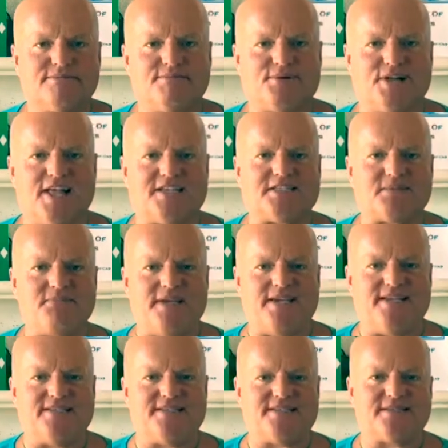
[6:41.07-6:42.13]
Plus
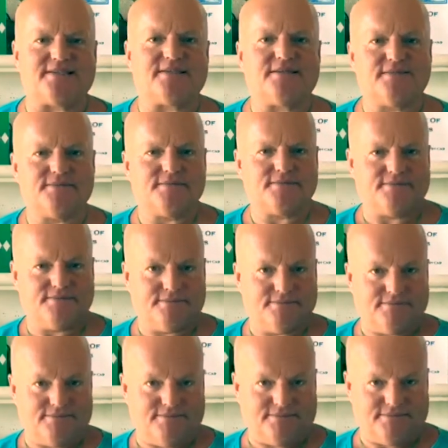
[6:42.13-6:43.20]
means
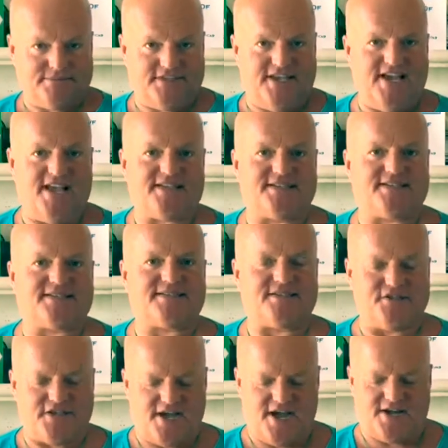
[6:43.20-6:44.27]
yes.
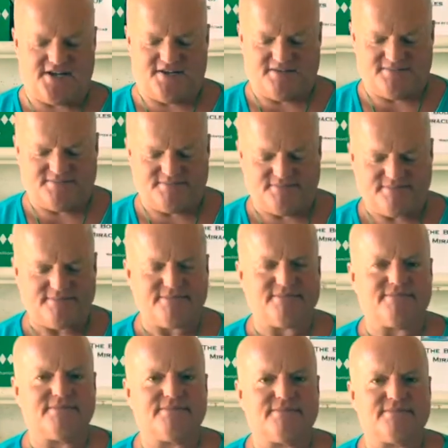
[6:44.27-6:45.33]
You got it.
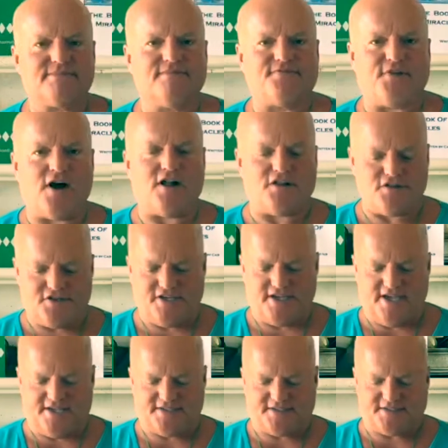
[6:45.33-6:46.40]
Follow the
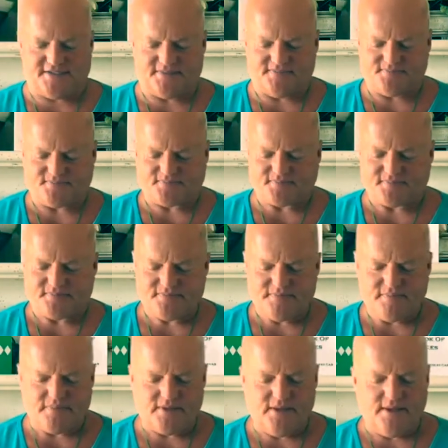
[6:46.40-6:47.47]
yes.
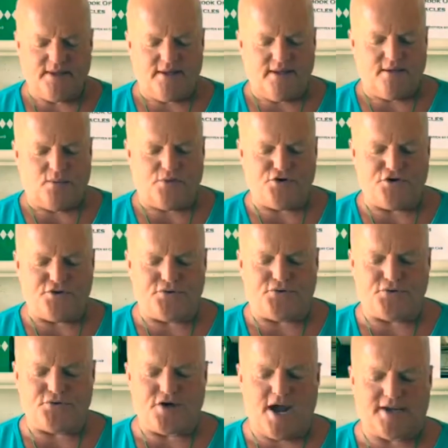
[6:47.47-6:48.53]
When you
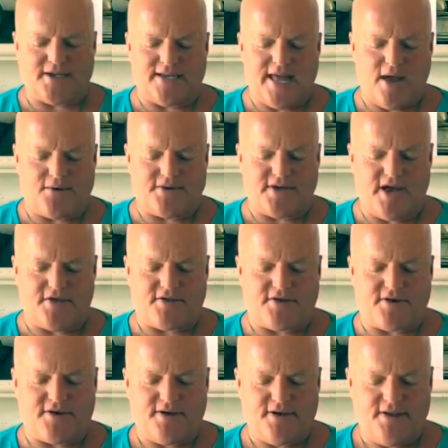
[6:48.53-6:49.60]
do not allow
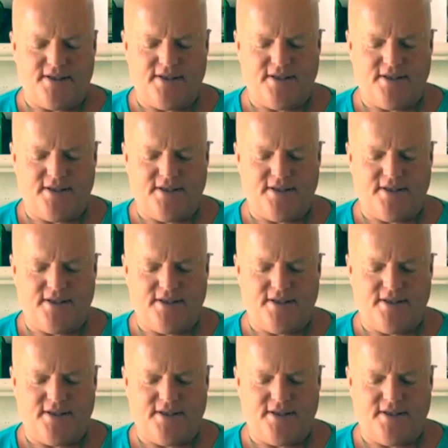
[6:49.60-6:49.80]
another,